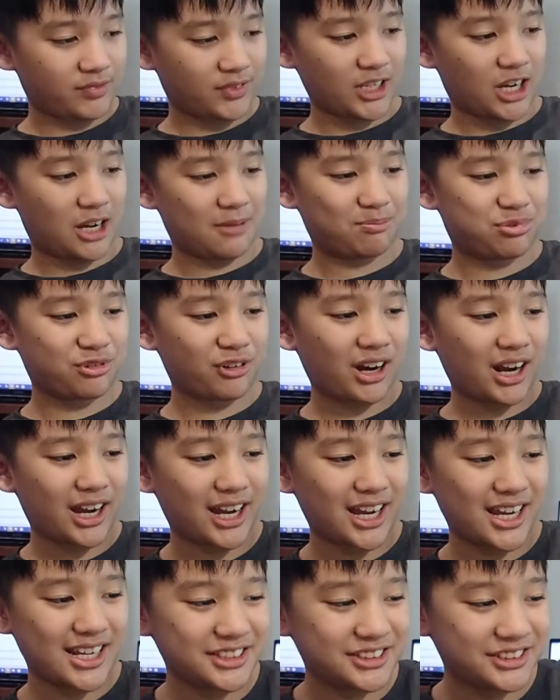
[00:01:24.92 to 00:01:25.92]
A
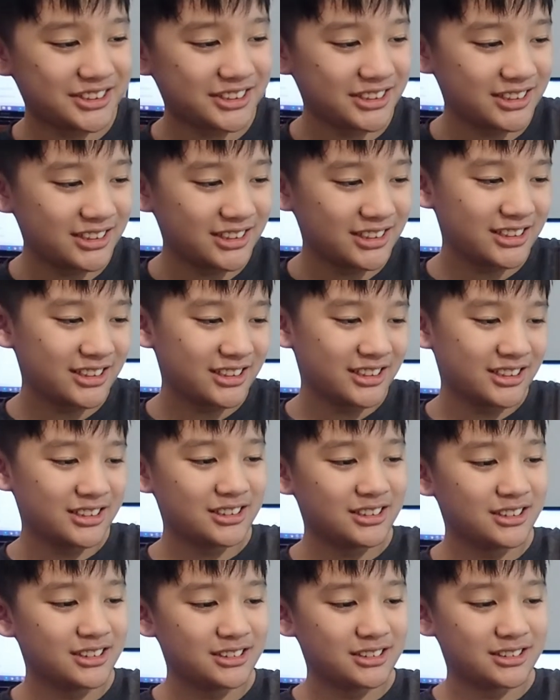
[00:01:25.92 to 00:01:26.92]
prize,
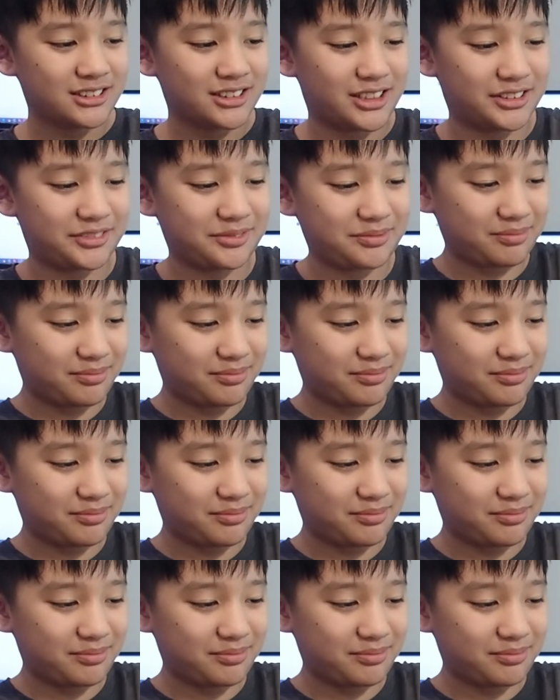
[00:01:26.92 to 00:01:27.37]
the